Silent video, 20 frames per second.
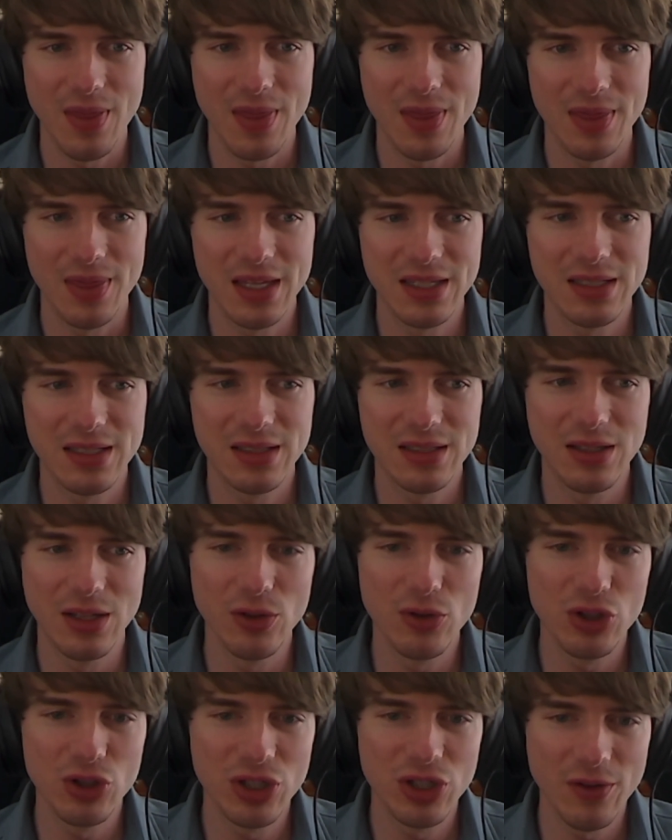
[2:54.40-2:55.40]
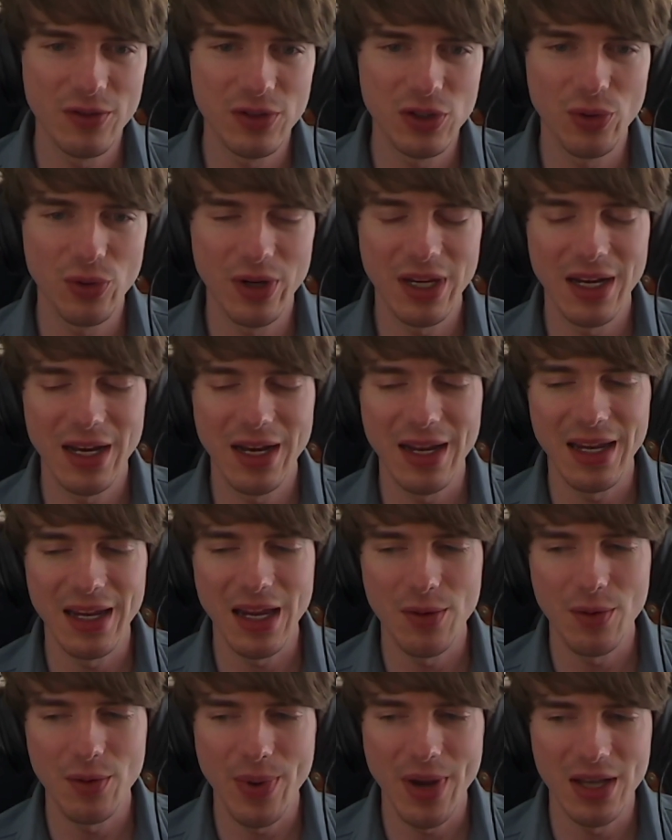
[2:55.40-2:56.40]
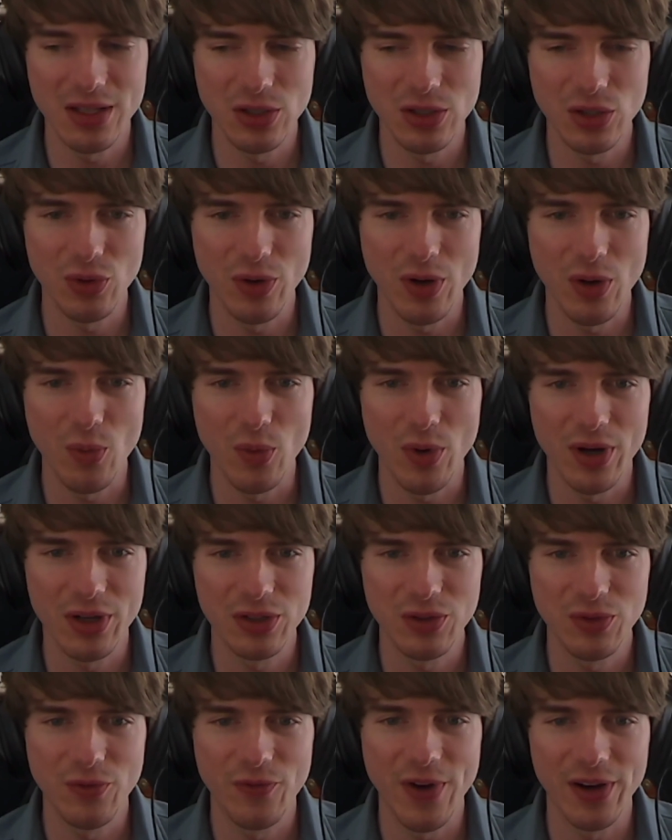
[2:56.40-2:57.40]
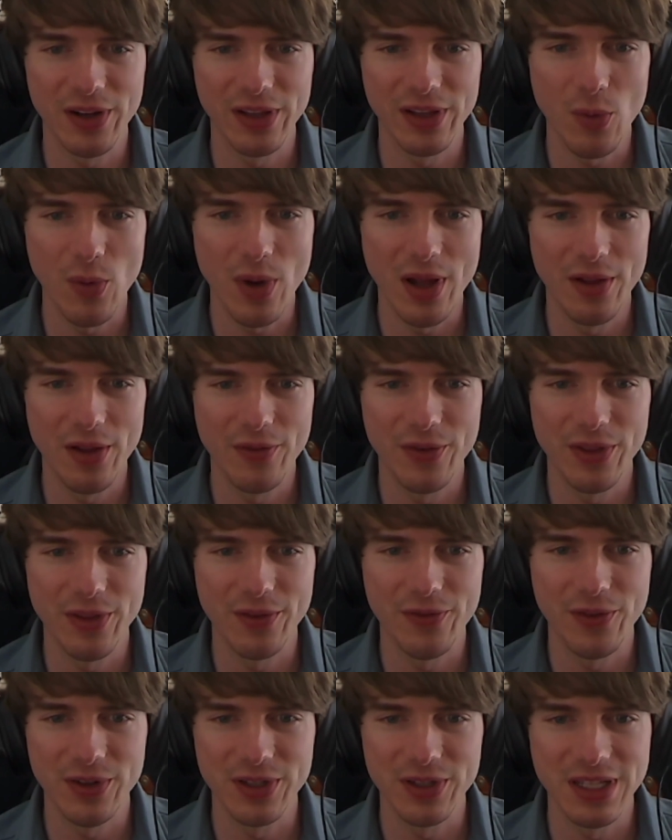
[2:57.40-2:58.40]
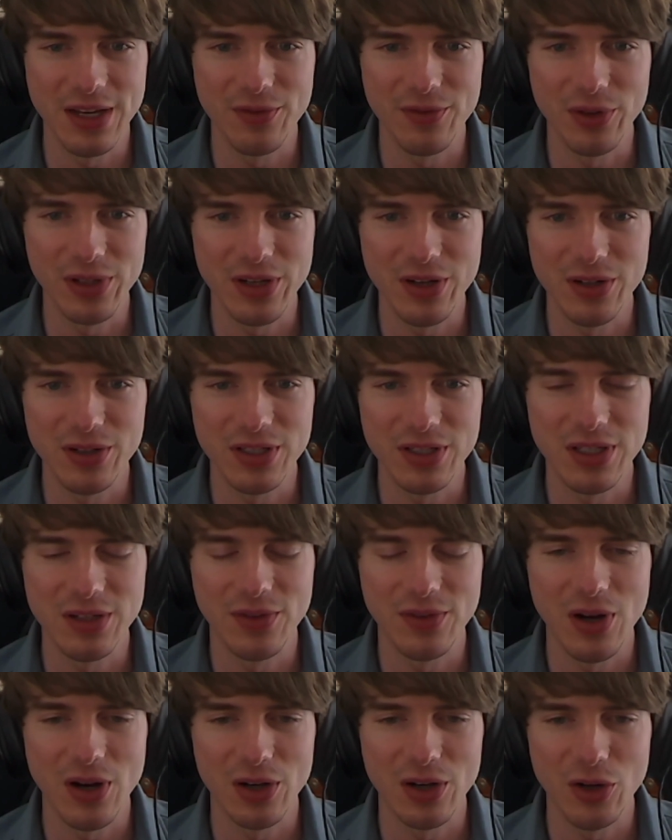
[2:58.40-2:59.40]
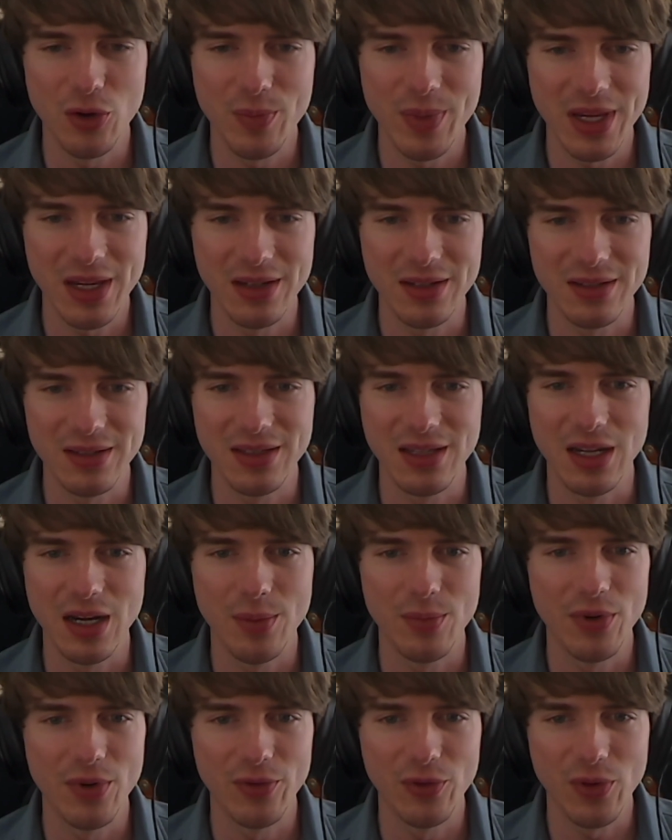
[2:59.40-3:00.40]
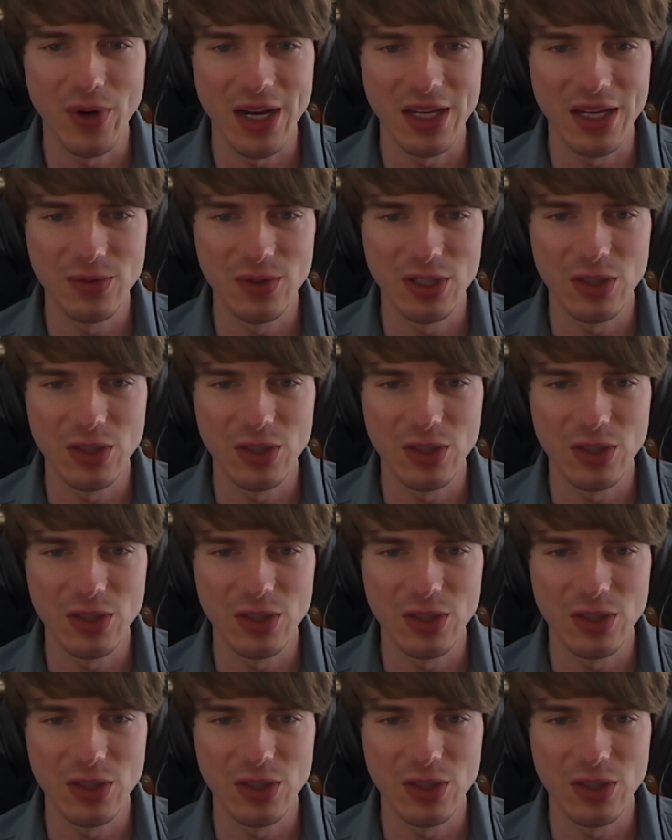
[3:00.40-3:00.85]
this solution of storing it in a Git repository worked fairly well for the first several years of Cargo because the number of crates was